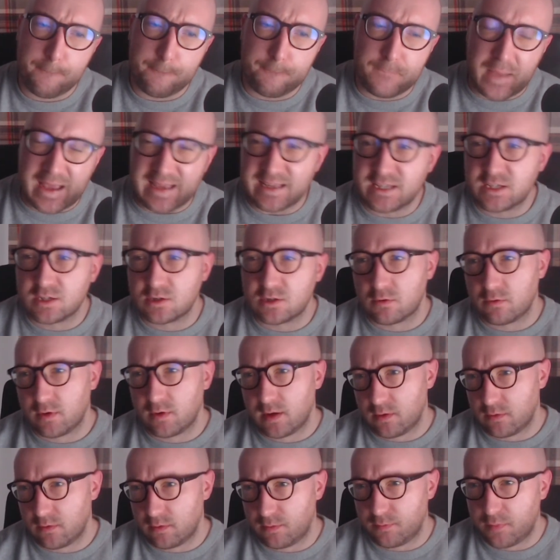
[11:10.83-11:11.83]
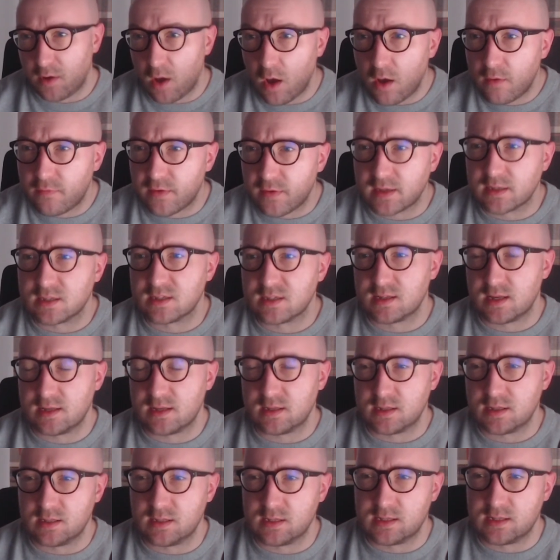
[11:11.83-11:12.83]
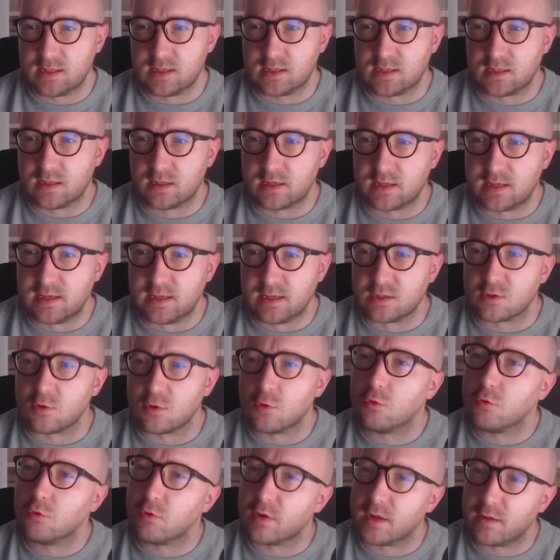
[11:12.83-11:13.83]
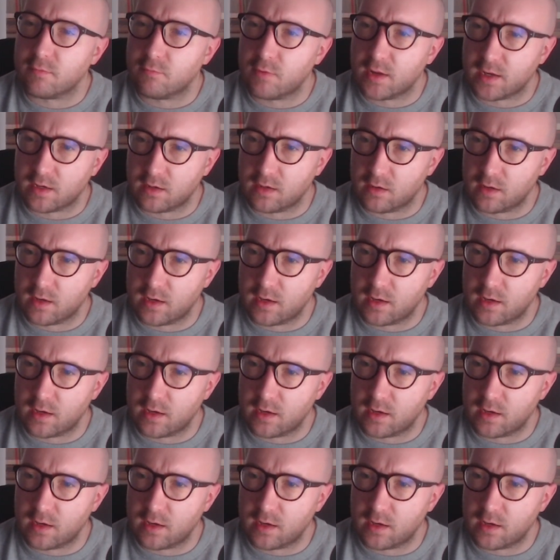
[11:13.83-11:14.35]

based around perfect sentences that he's already written,